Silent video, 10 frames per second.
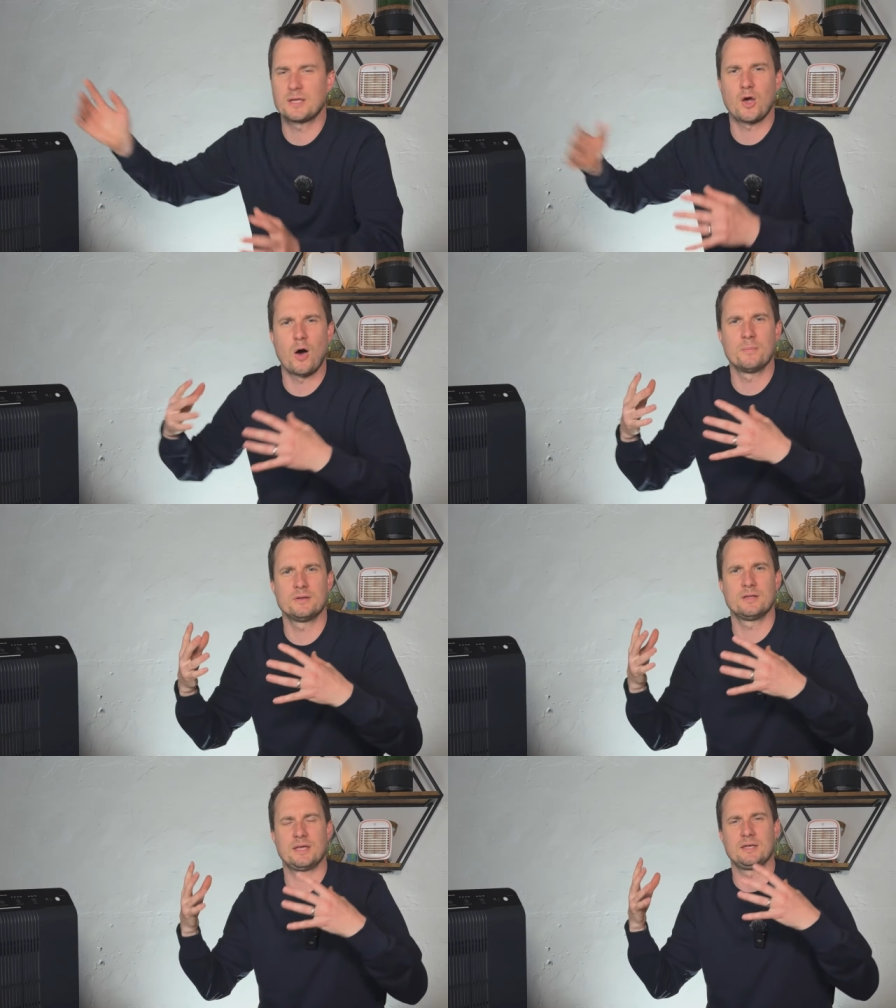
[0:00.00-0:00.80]

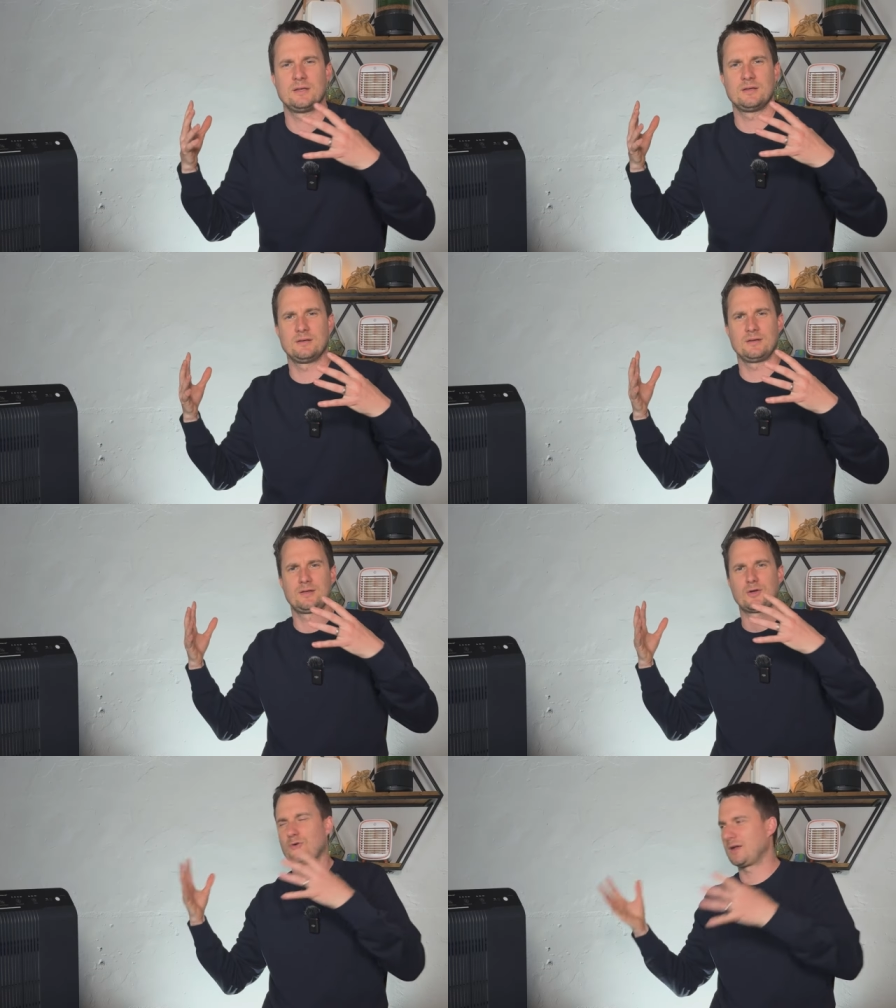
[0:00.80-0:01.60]
common in
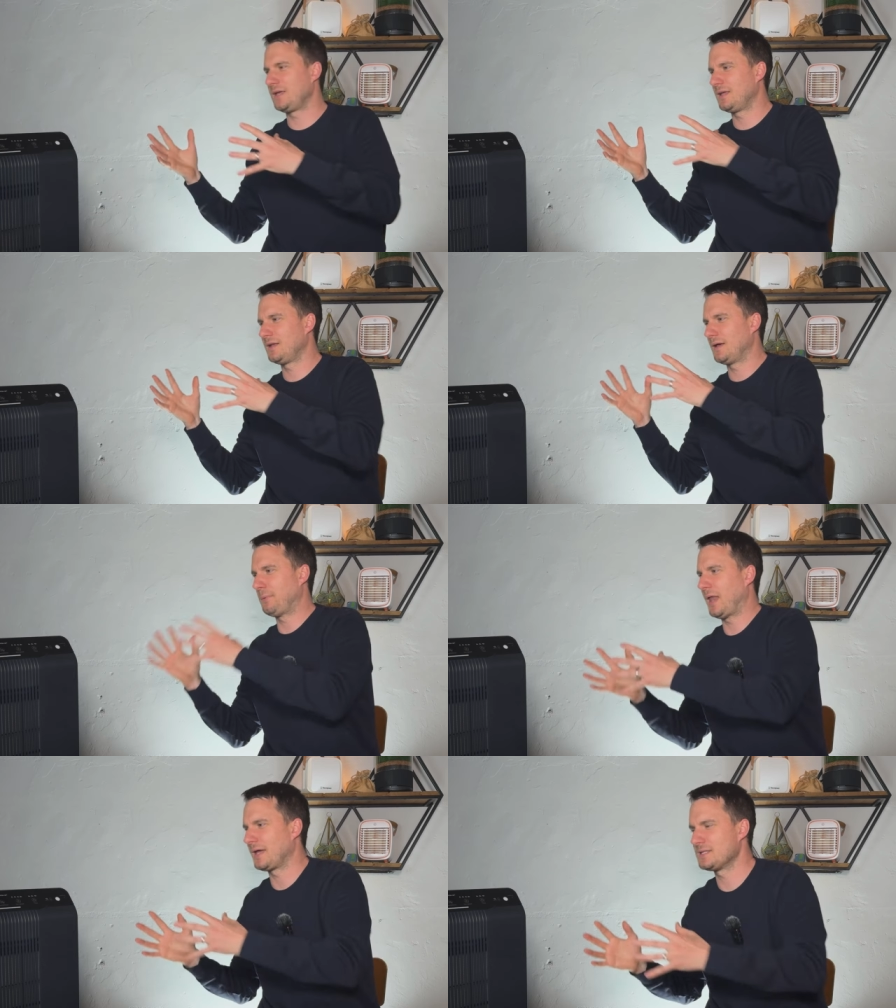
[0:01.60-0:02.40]
Korean
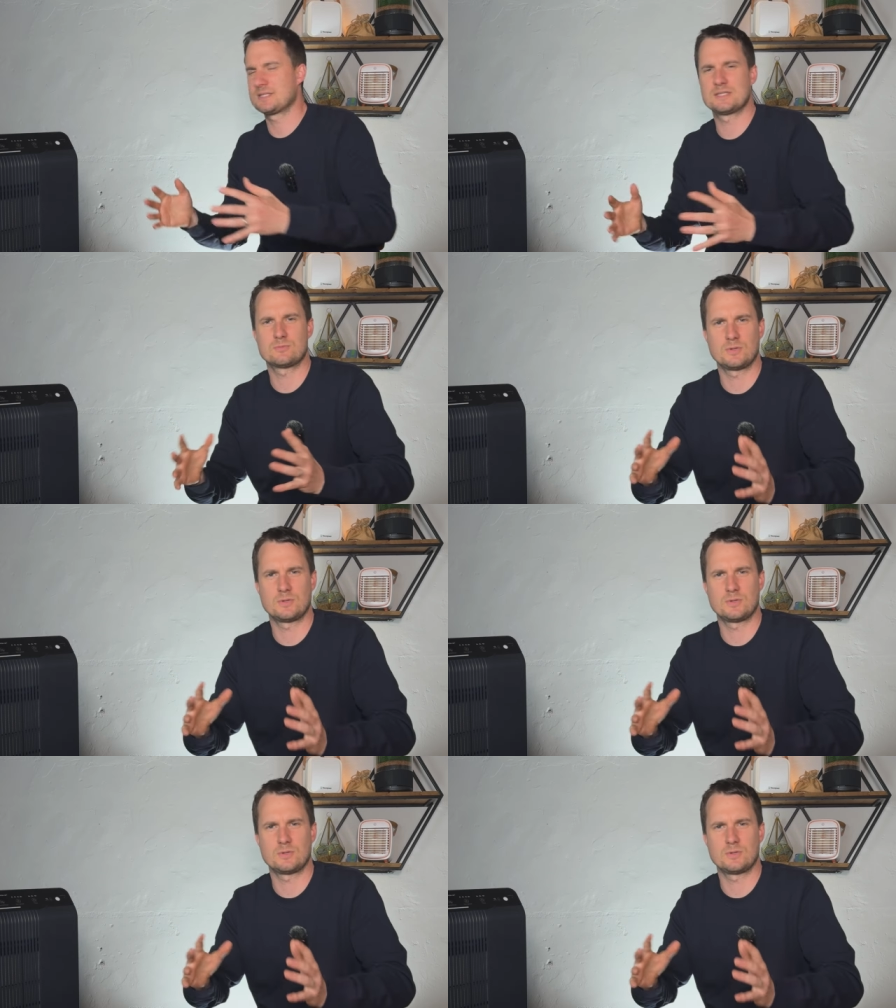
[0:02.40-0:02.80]
appliances.